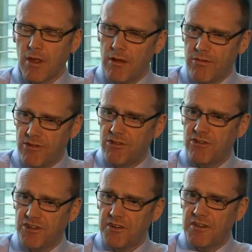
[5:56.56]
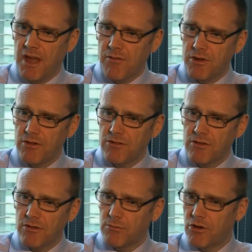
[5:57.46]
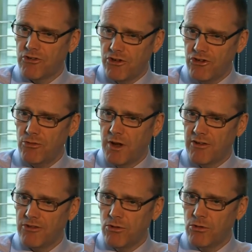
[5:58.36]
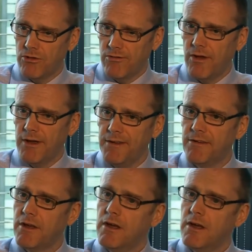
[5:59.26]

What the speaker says: If that's the extent of the evidence, the prosecution will ask the court to find